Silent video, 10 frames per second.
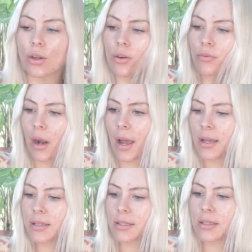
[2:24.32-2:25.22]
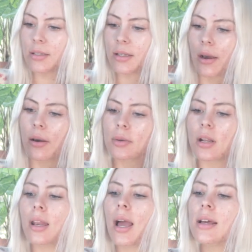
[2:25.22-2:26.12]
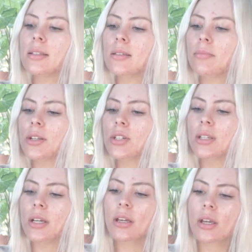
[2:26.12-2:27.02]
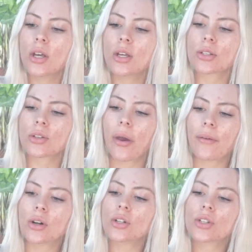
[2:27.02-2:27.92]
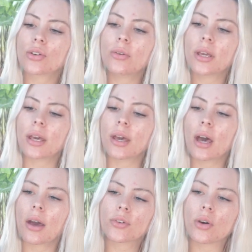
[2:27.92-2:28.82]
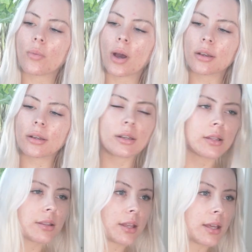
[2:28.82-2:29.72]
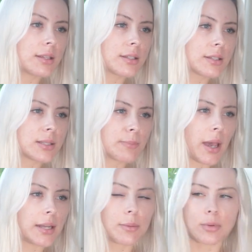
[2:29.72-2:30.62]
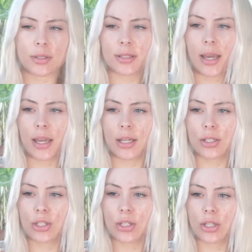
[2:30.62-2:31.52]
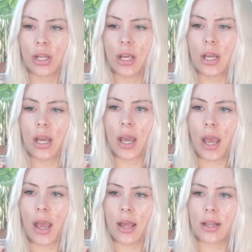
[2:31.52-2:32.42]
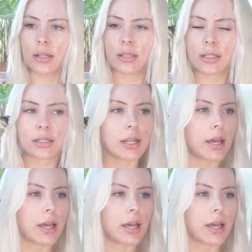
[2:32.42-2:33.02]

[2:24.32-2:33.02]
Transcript: Right, now I'm gonna light a smudge stick. So I've got two here. I've got one that is pineapple sage and